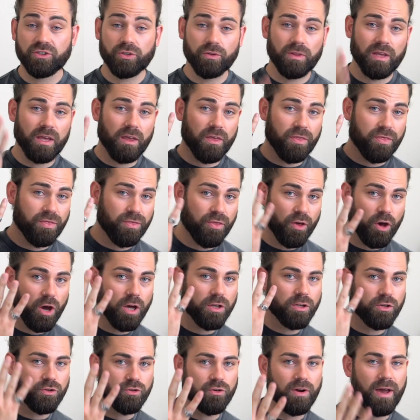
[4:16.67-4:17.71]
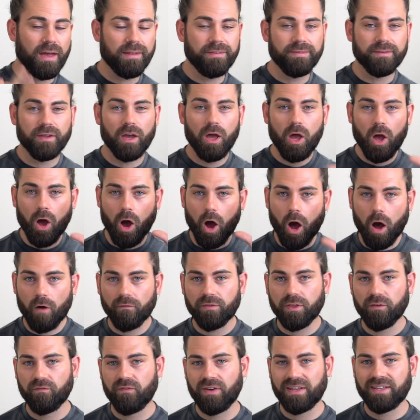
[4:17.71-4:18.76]
to the third trend
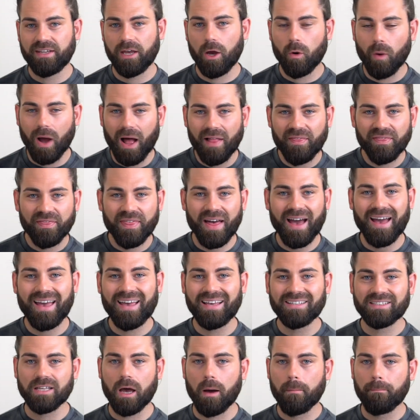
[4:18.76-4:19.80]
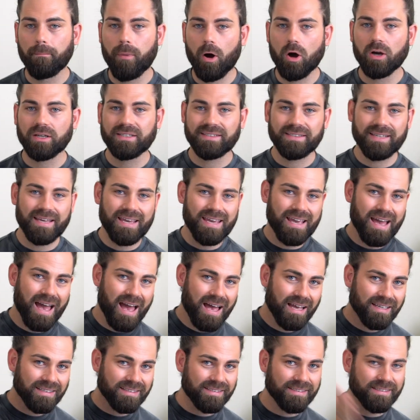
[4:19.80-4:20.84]
of the video, and that is boxy
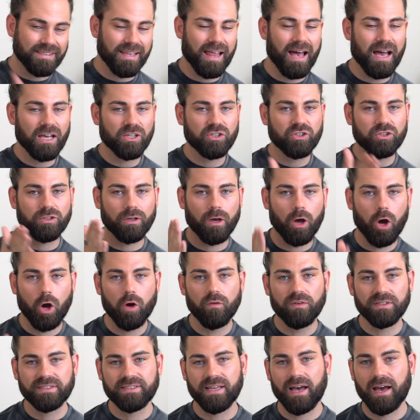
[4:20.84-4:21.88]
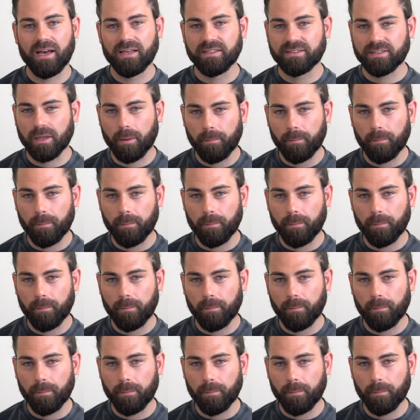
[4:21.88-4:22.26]
slash oversized